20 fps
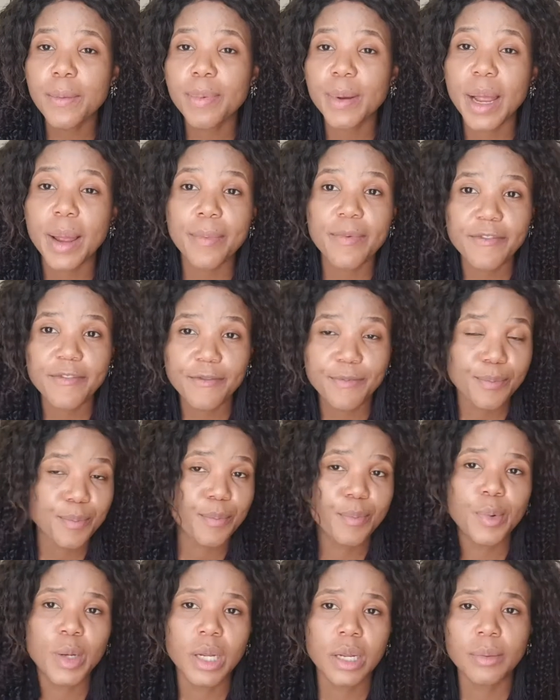buy
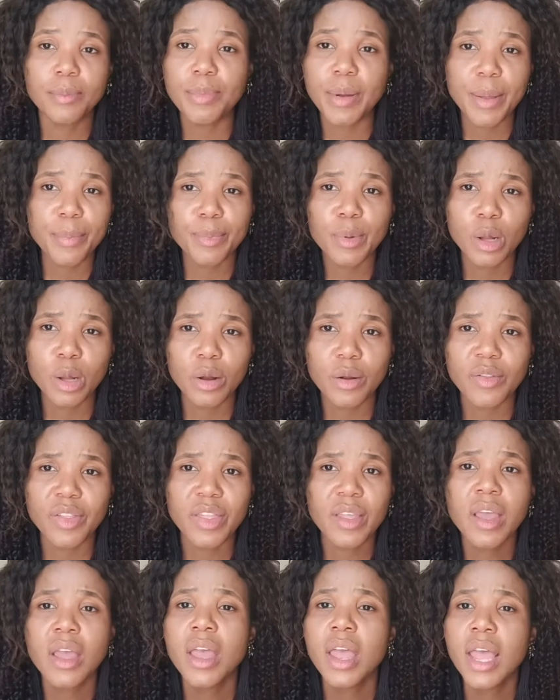BEP cloth.
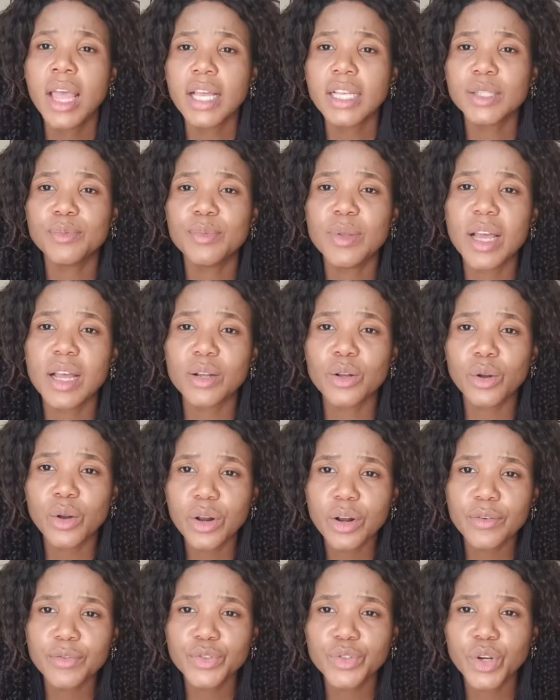There are a
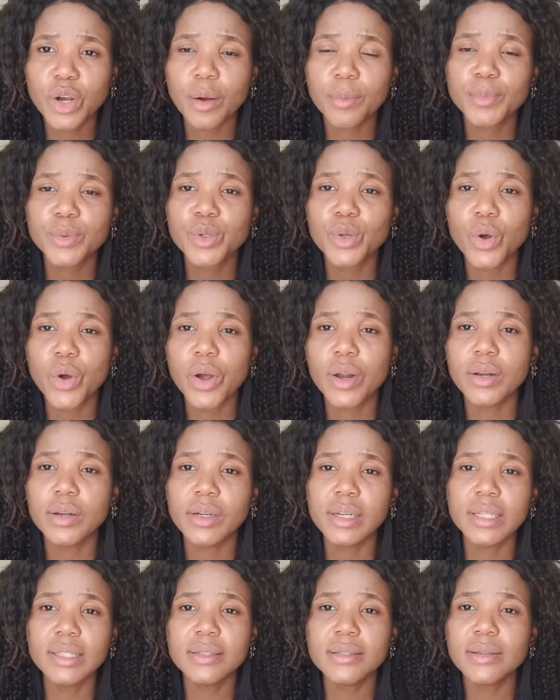lot of shops
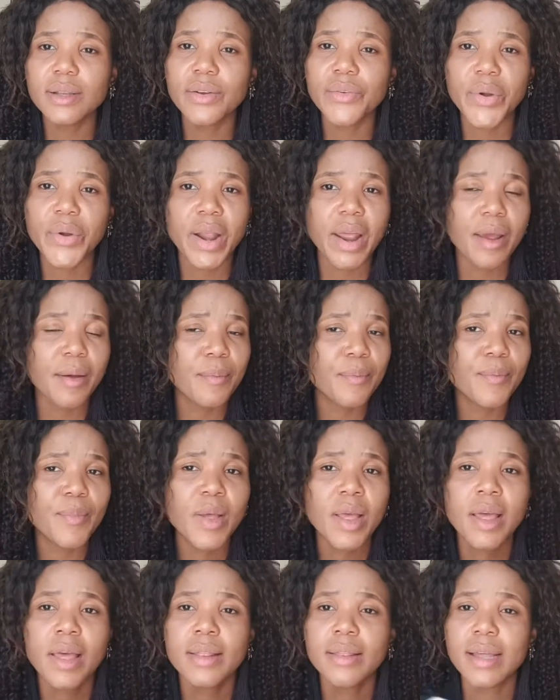on Instagram
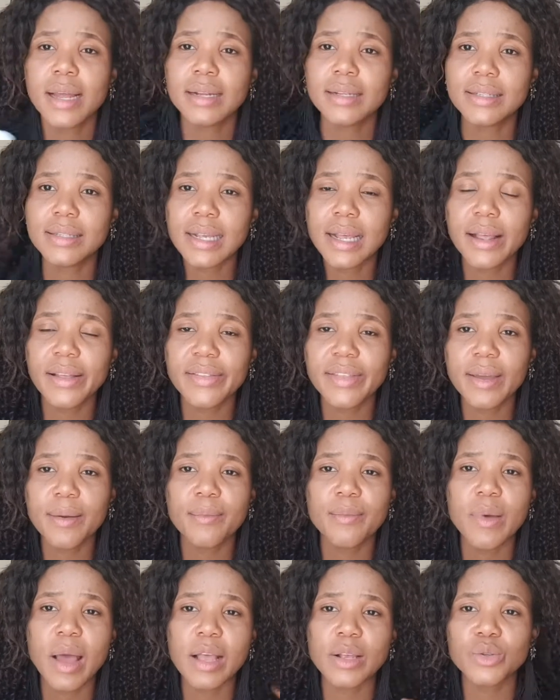that sell
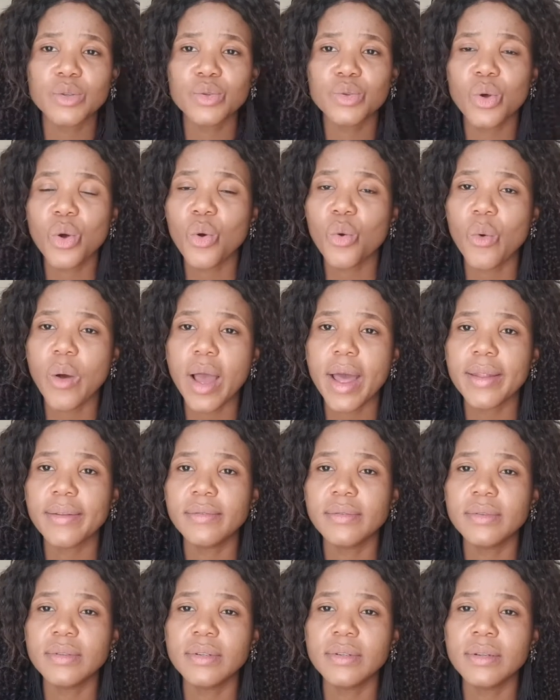them. I saw
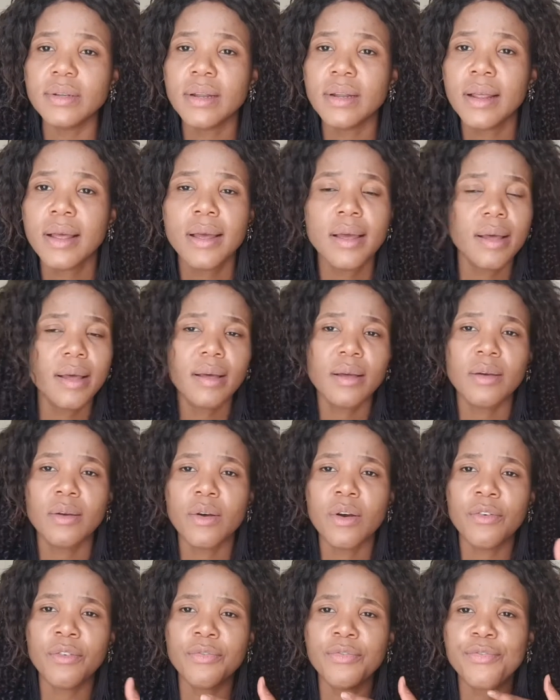I
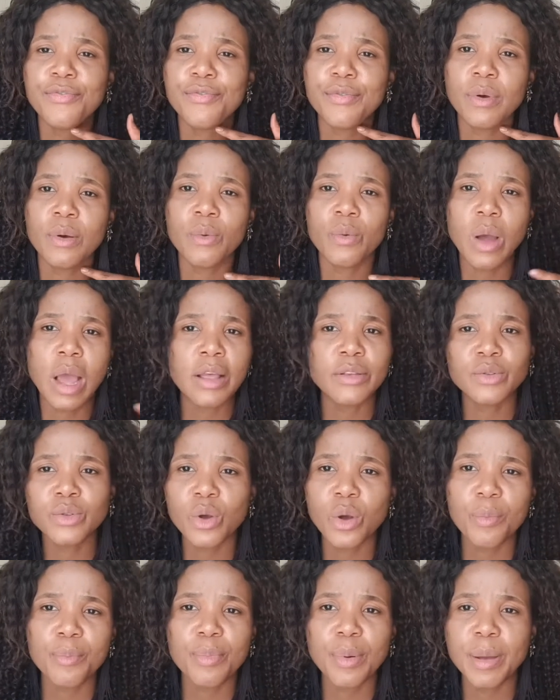
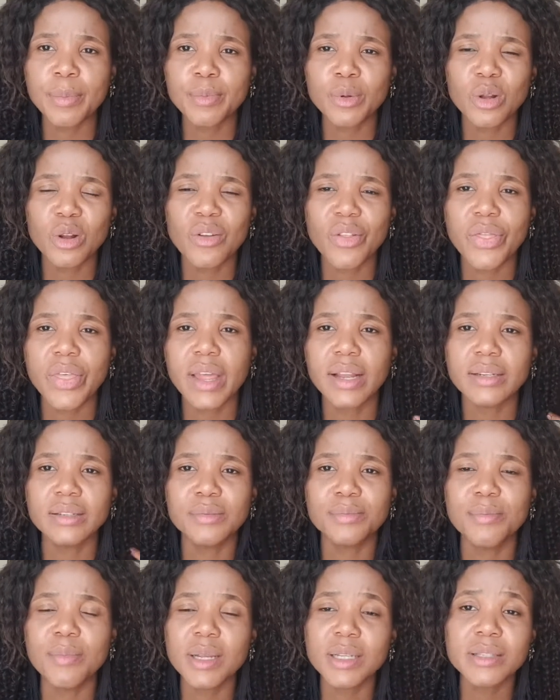saw a BEP cloth at
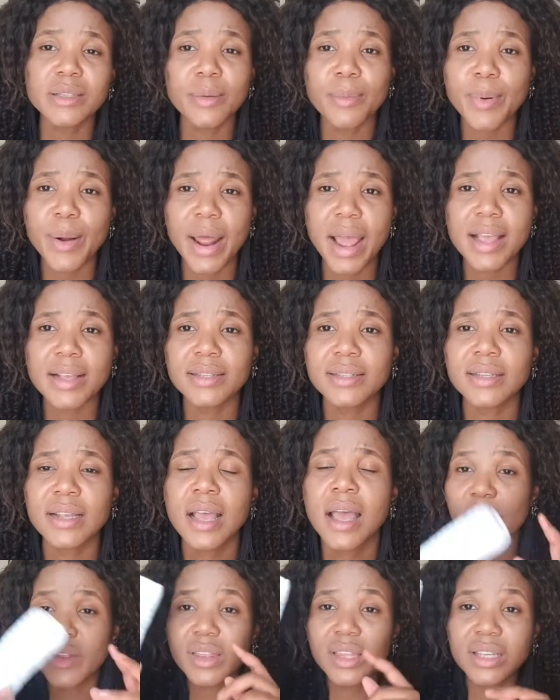Mr. Price.
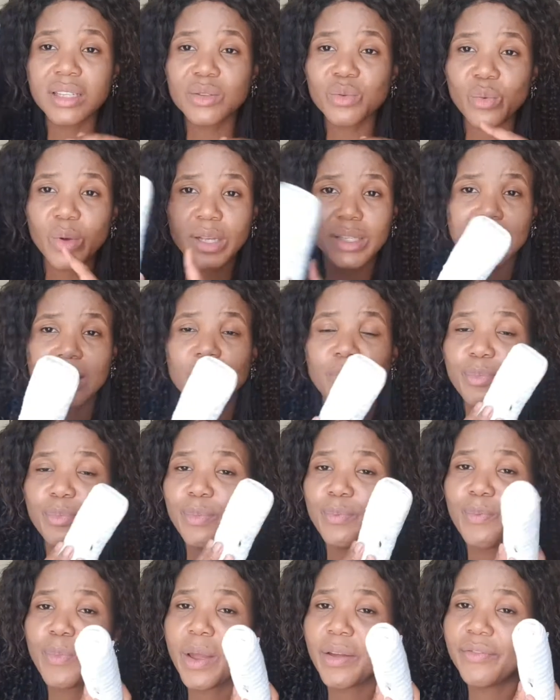This works out
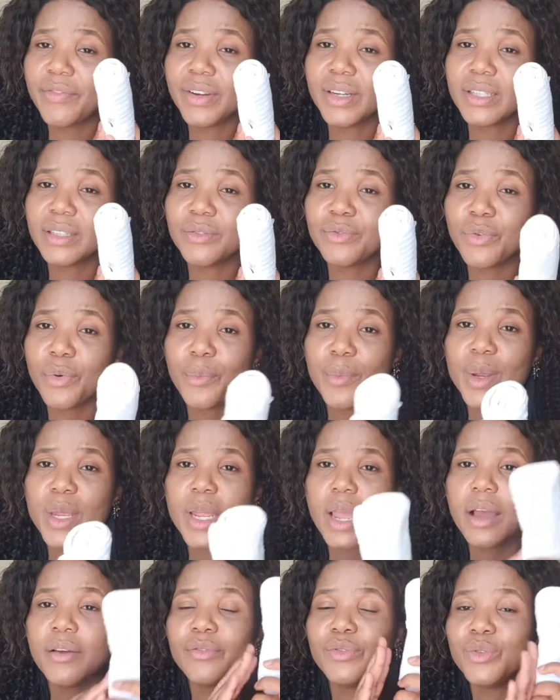perfectly for
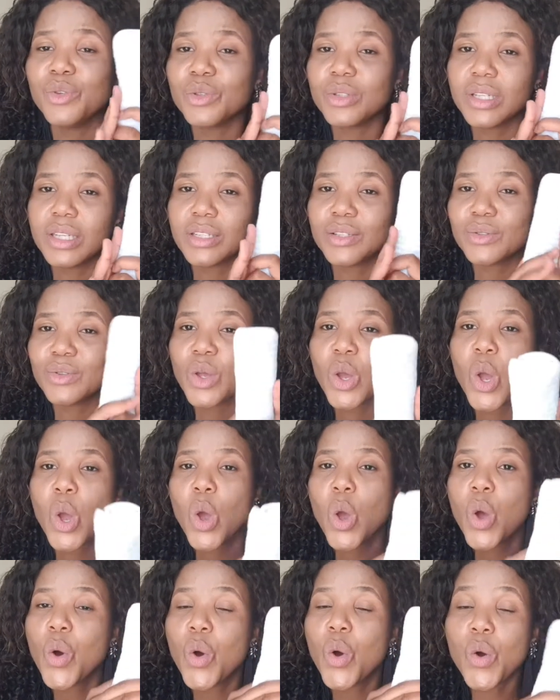me. I've used this
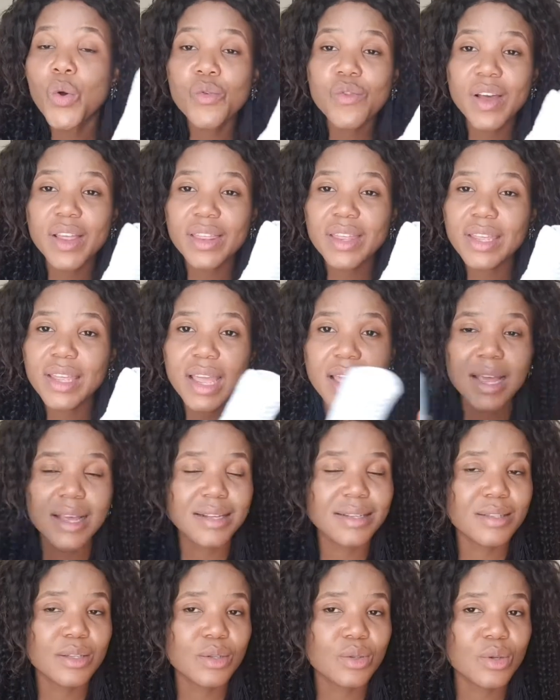over the
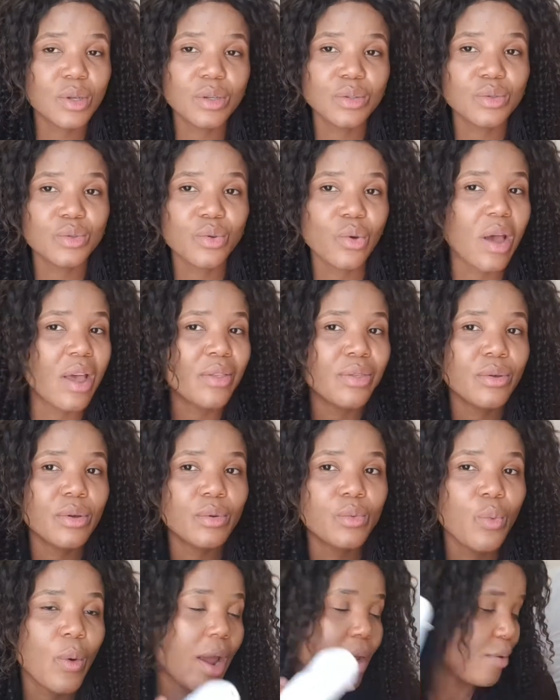years, and so I
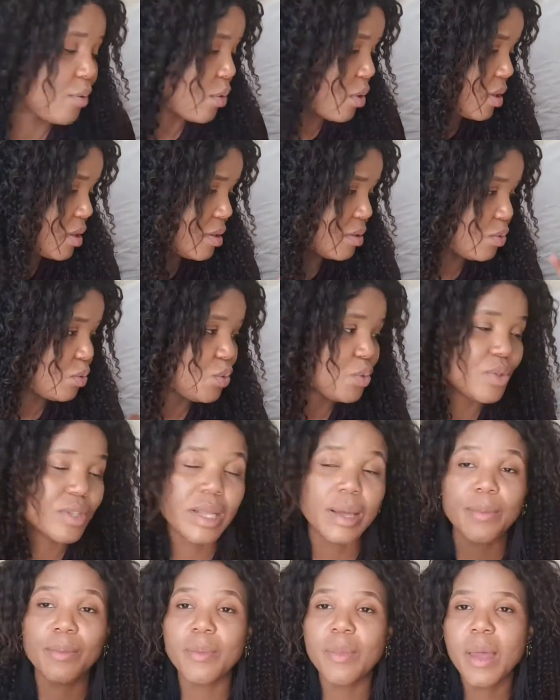thought, why not use
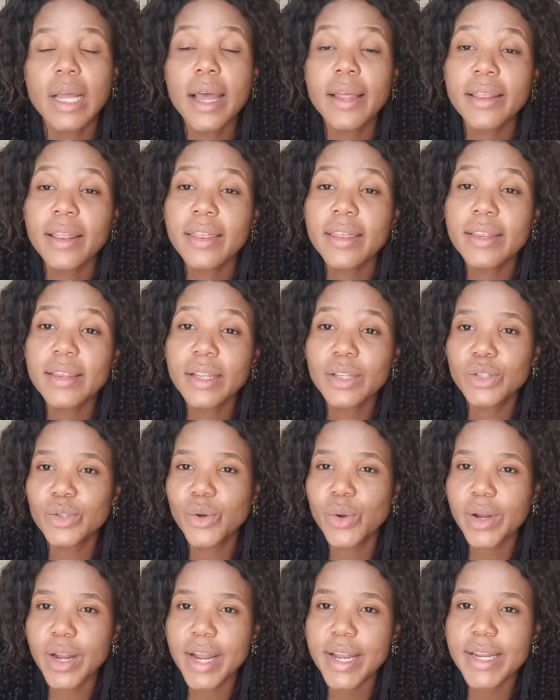them? The other thing that
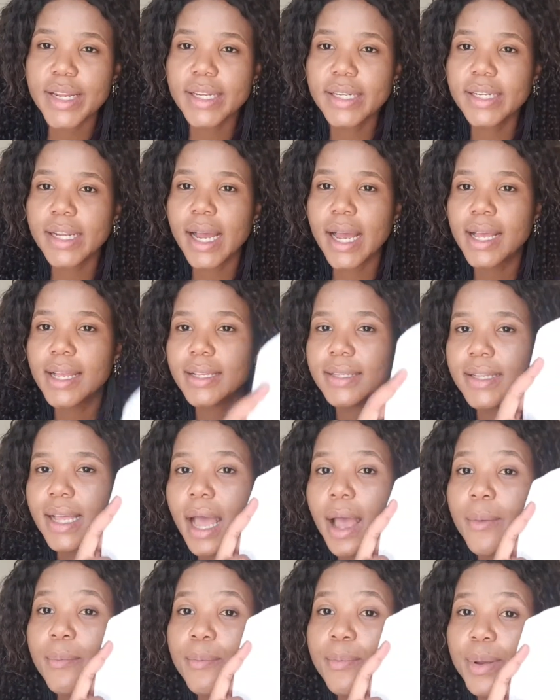you're gonna need, guys,
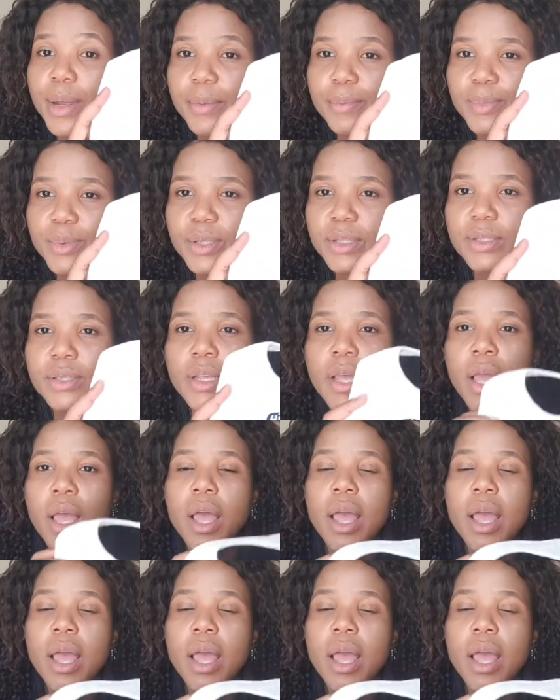are bibs.